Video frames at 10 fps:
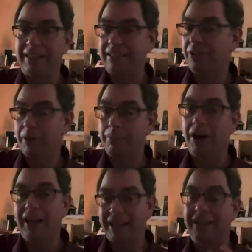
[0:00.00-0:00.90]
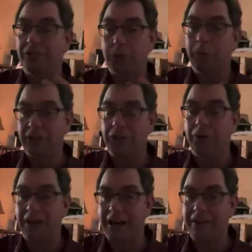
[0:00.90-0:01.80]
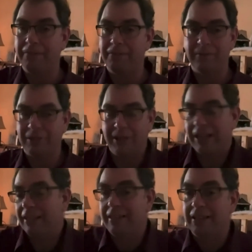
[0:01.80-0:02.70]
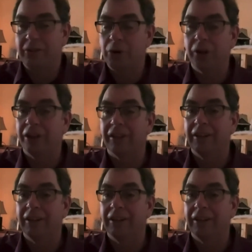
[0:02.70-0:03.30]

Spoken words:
isn't going to buy into what you have, then it does no good.